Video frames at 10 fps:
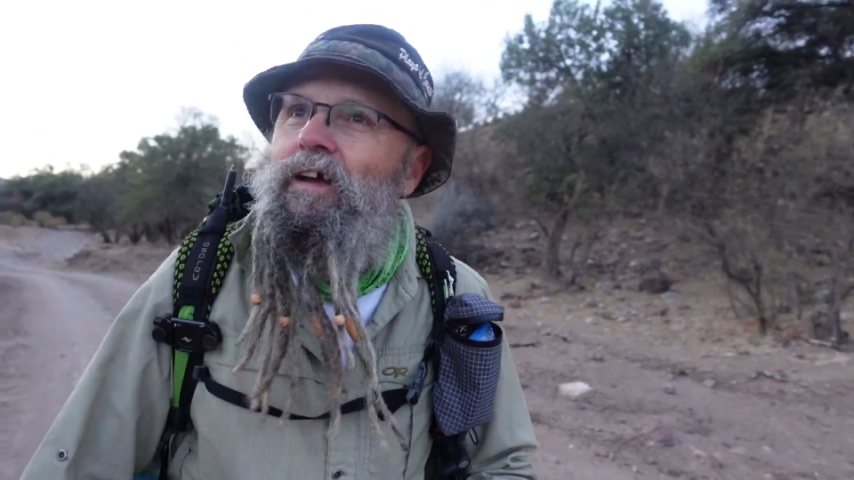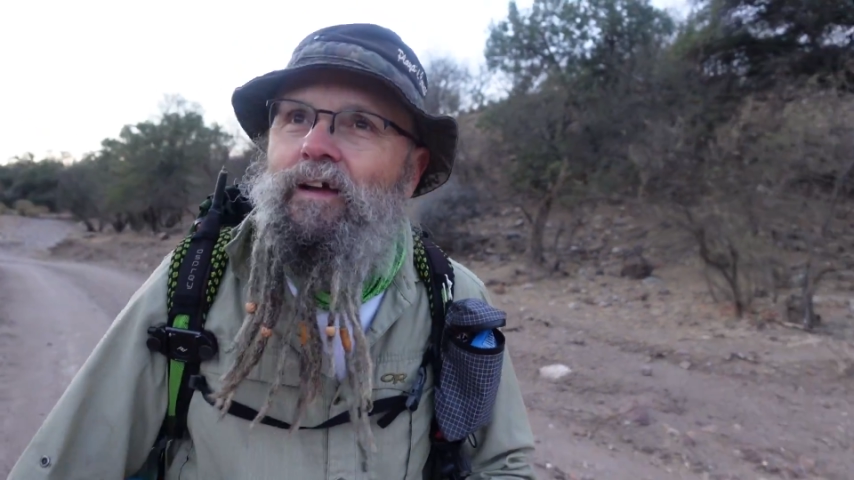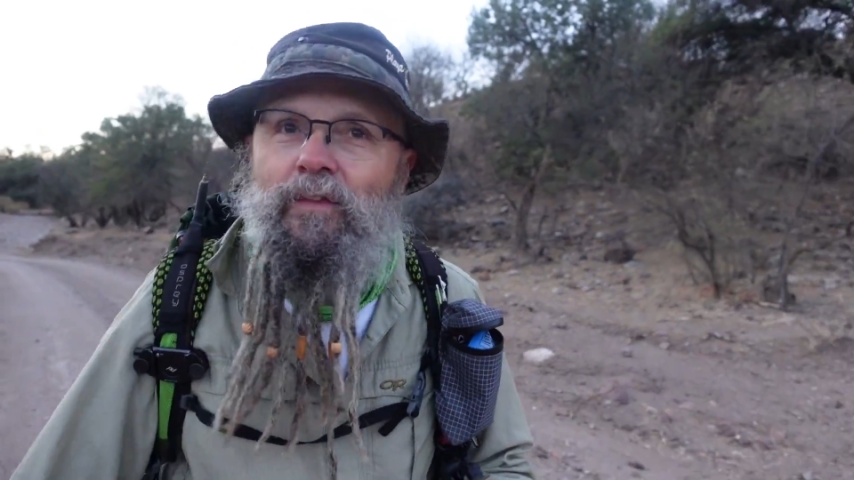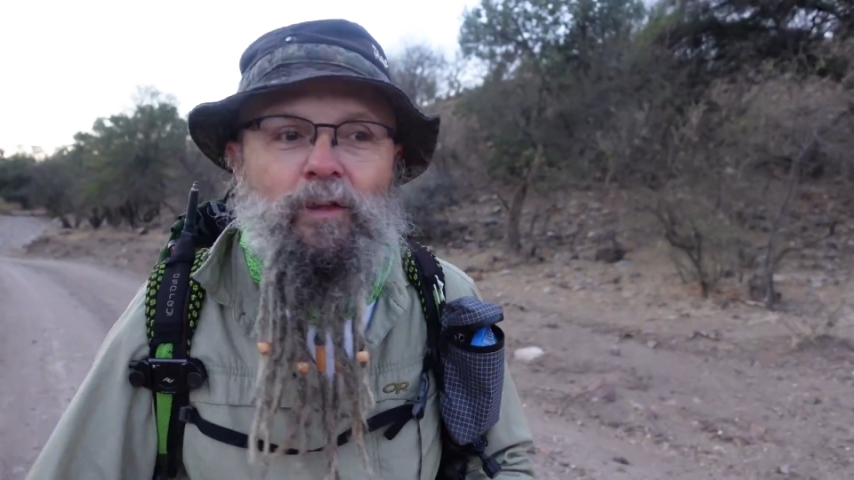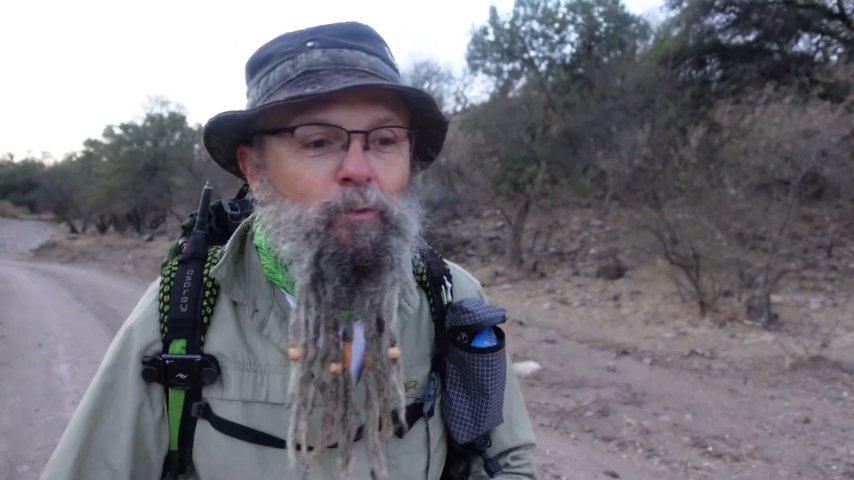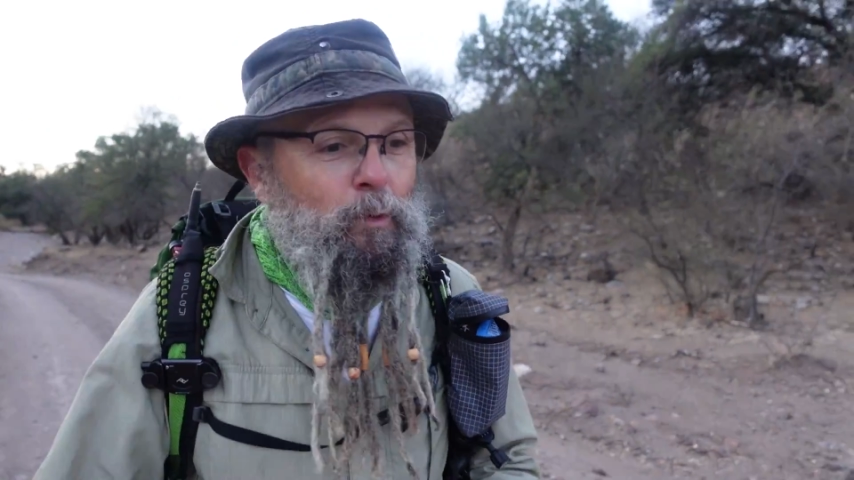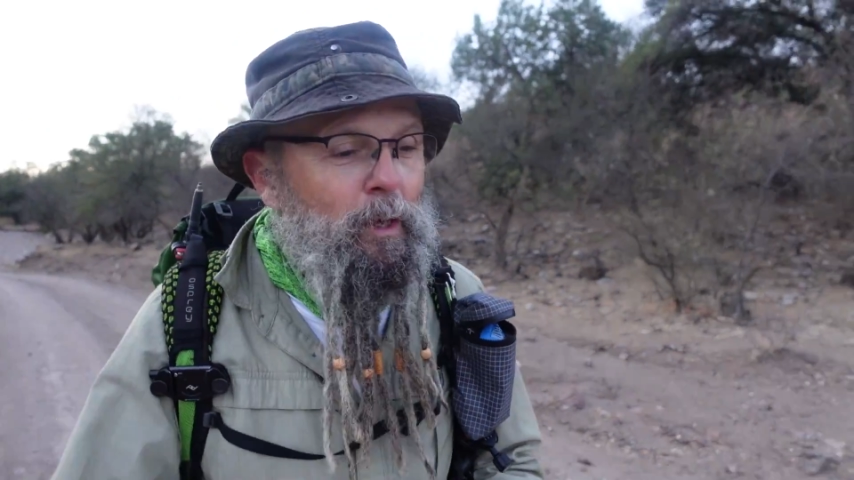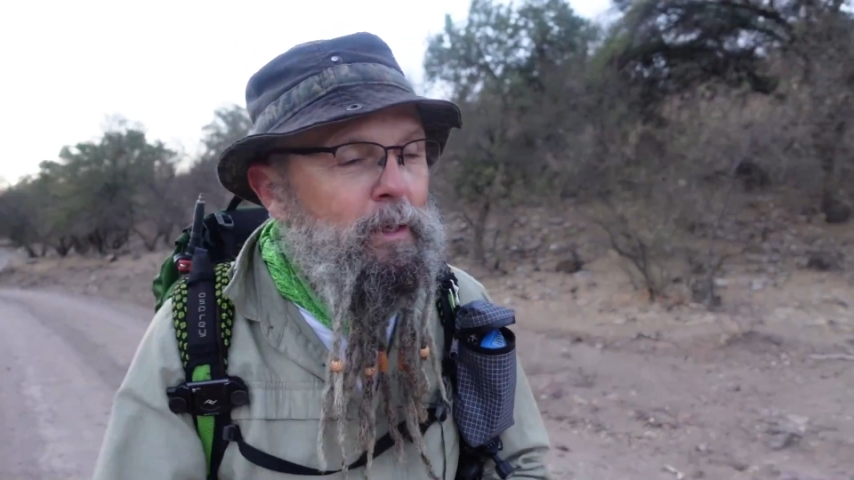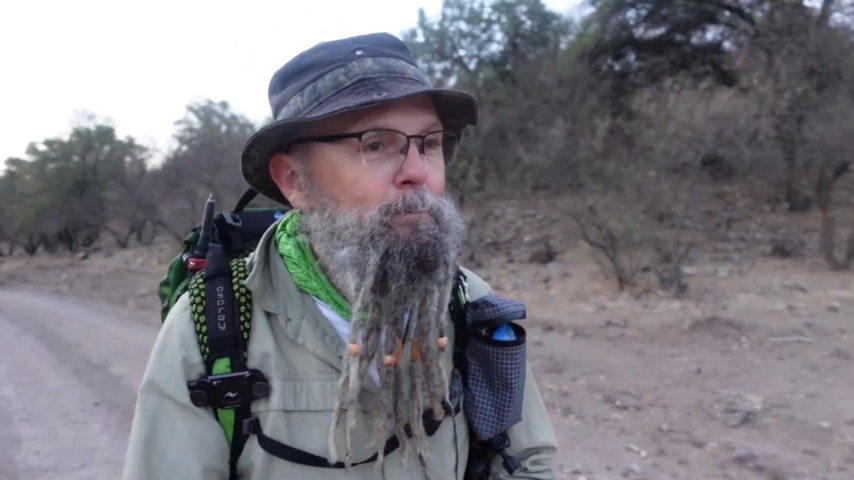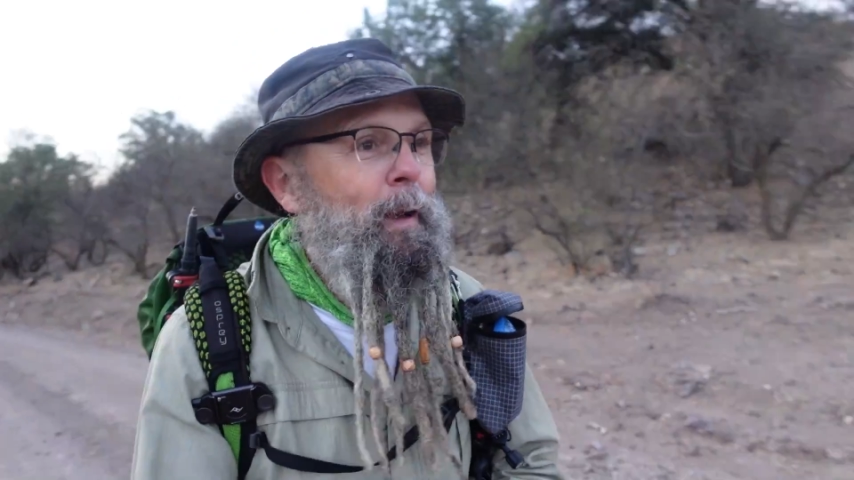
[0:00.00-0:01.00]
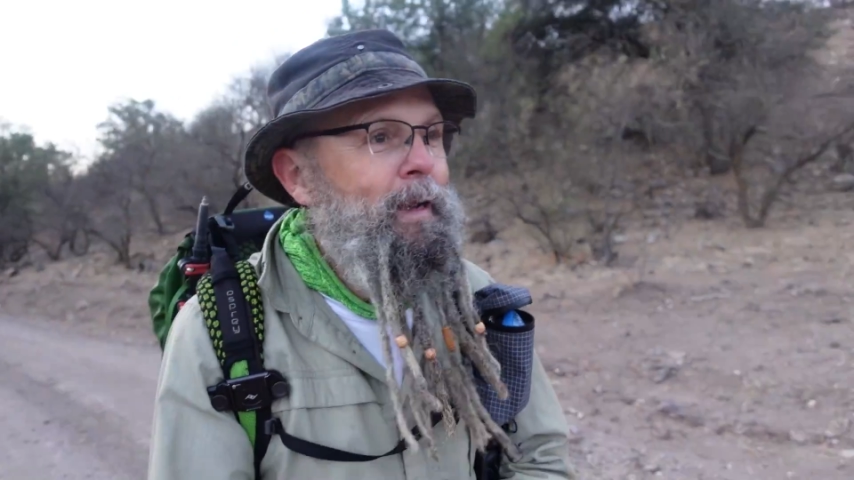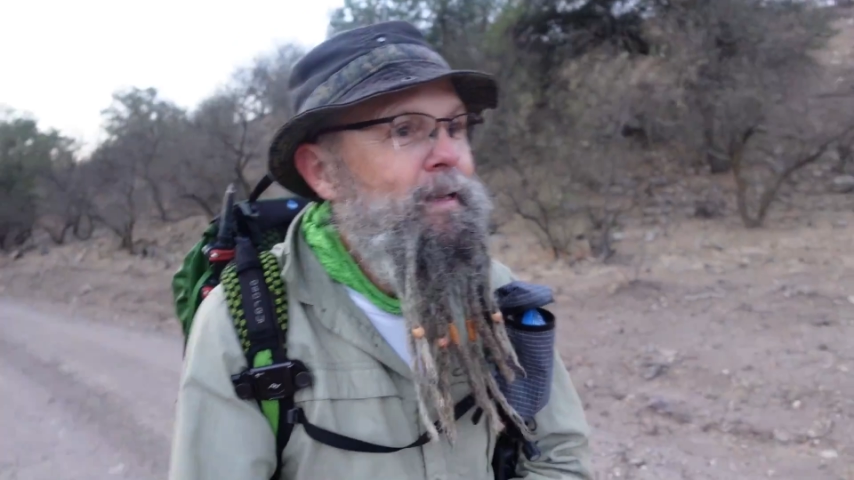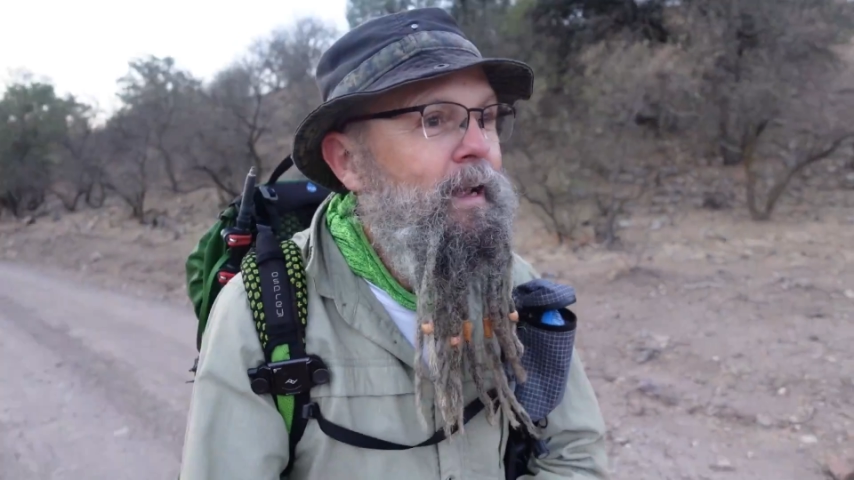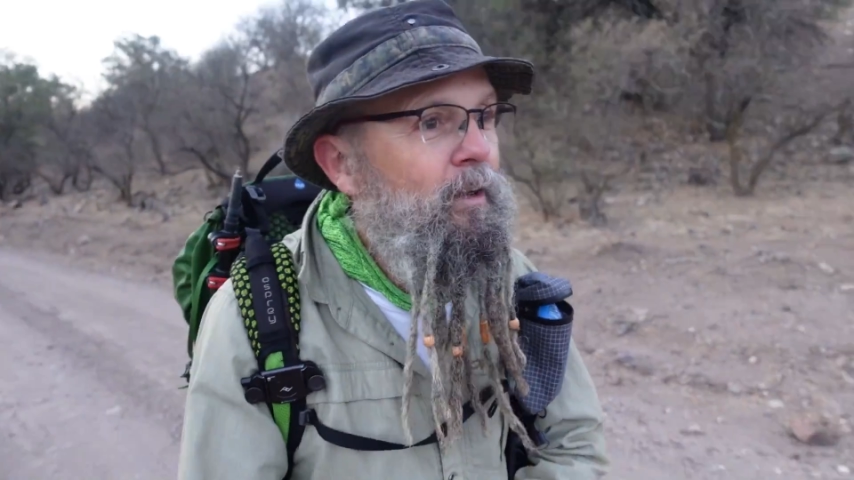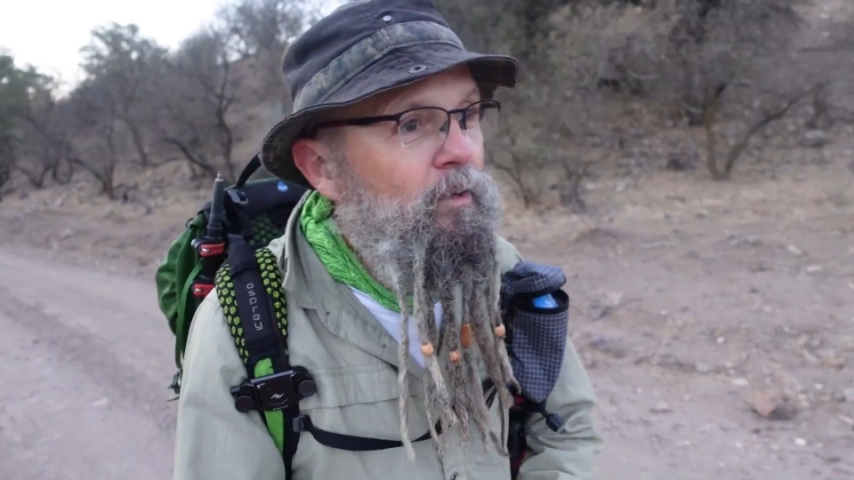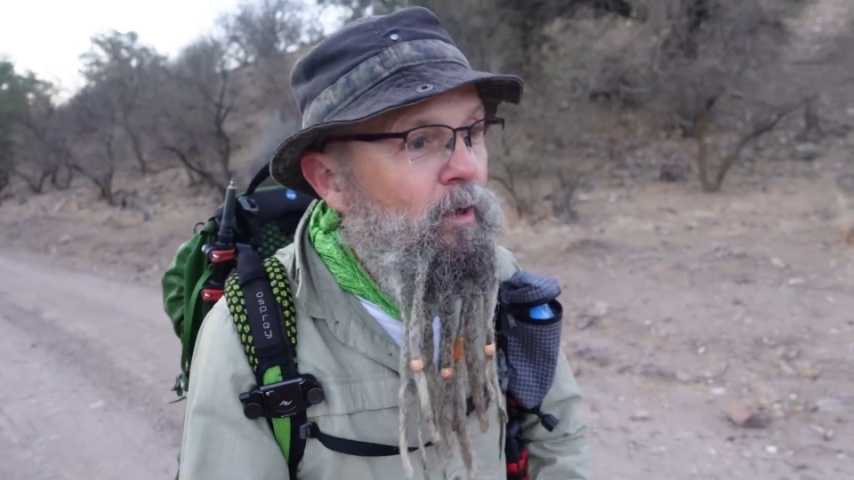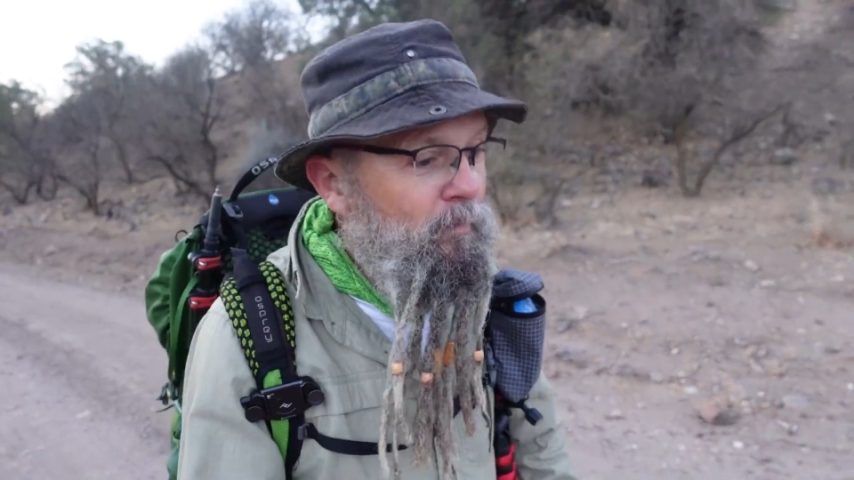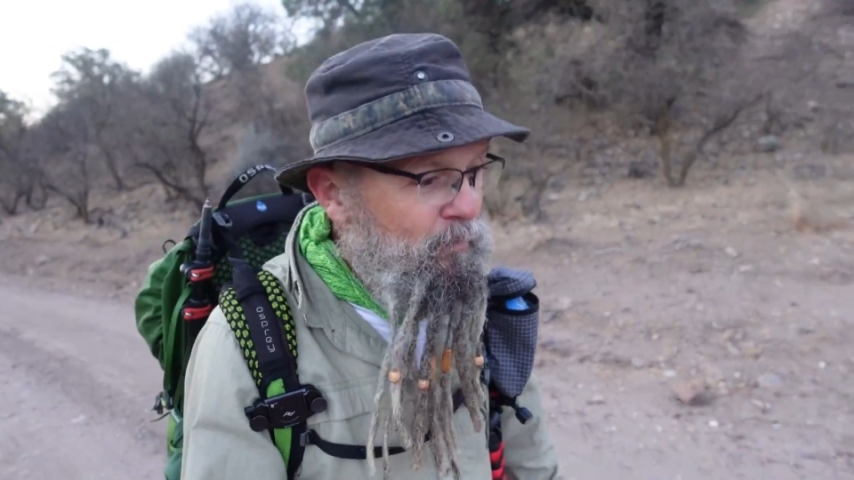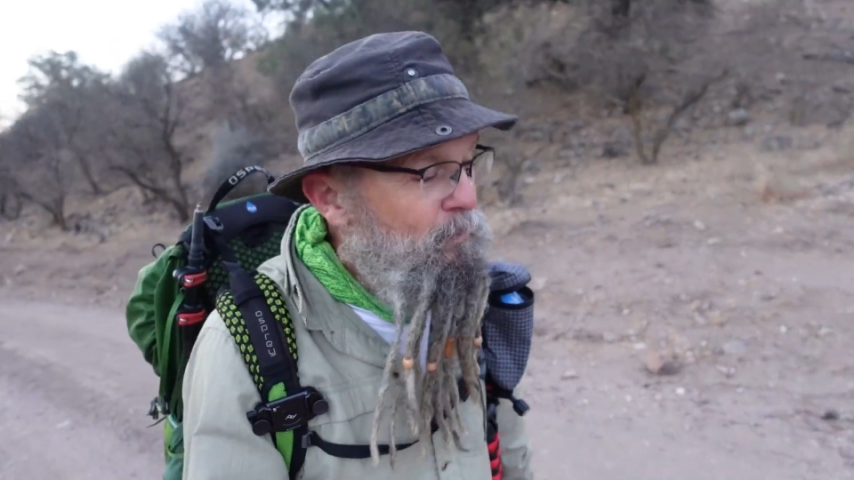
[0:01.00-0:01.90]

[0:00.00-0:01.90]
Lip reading: And then we'll hike back down off